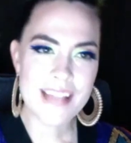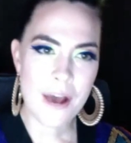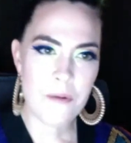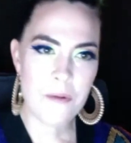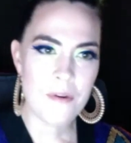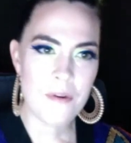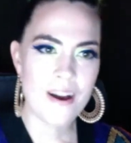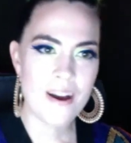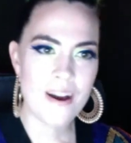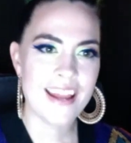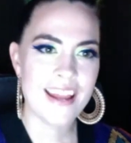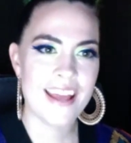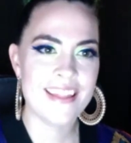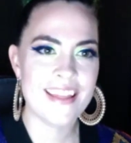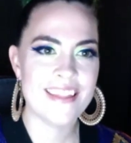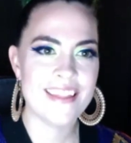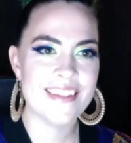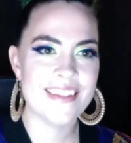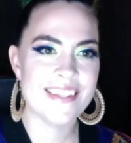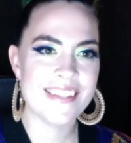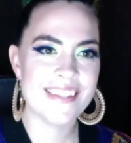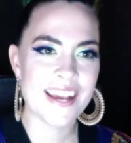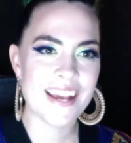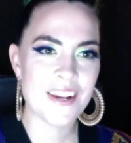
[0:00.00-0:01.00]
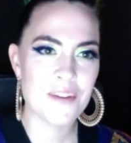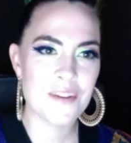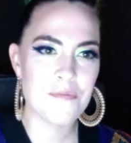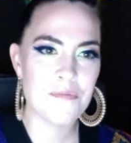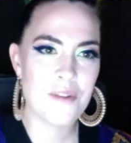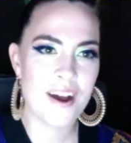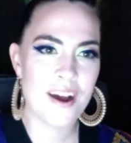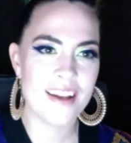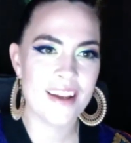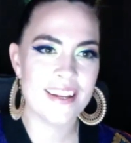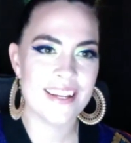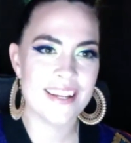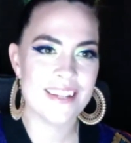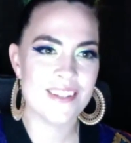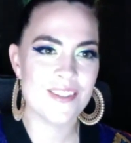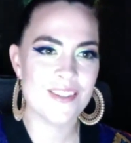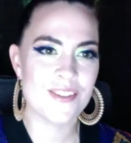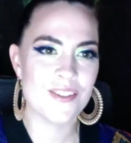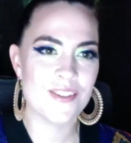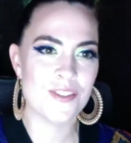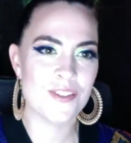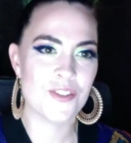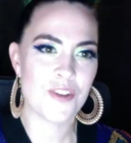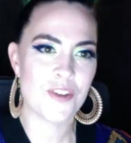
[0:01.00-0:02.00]
one, and then the second one
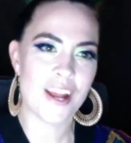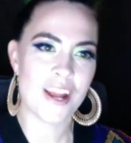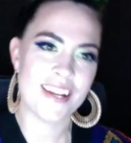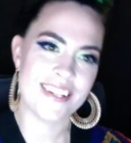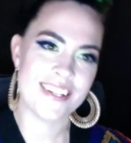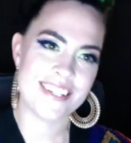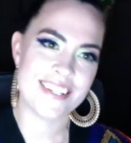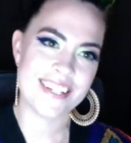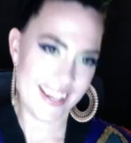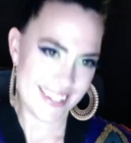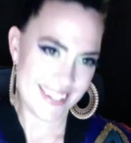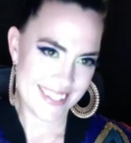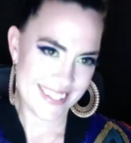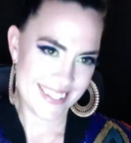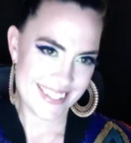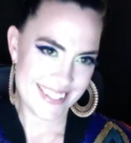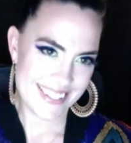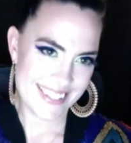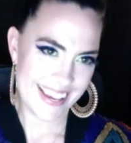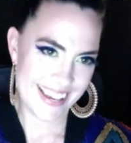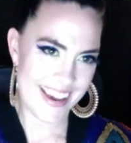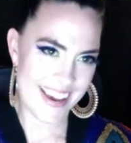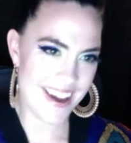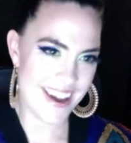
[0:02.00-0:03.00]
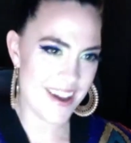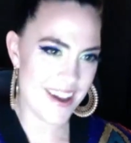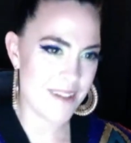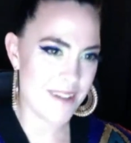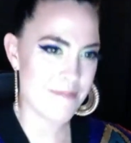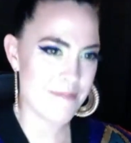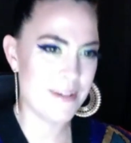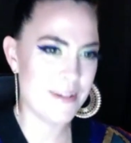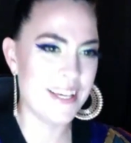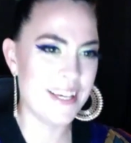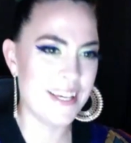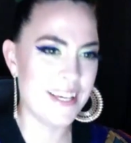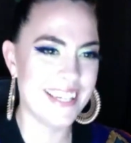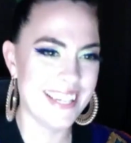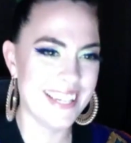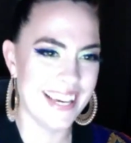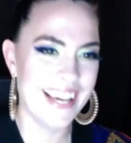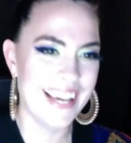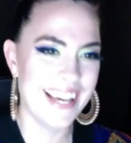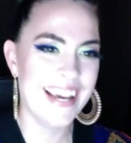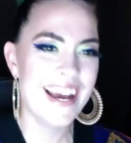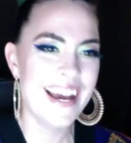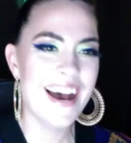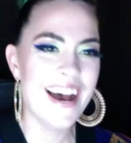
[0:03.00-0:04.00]
is Straight Until I'm Wet. And
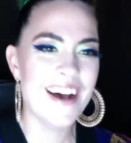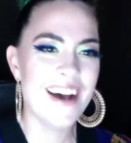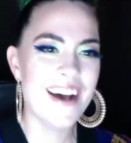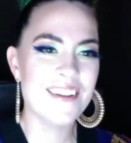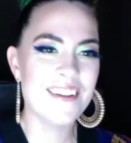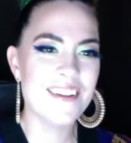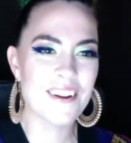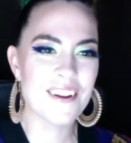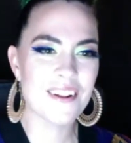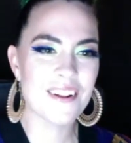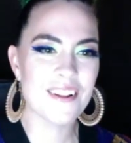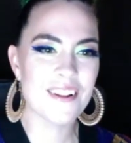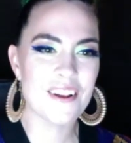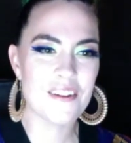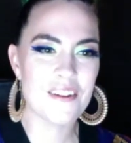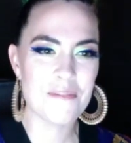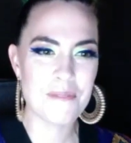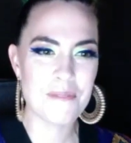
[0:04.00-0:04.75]
not a lot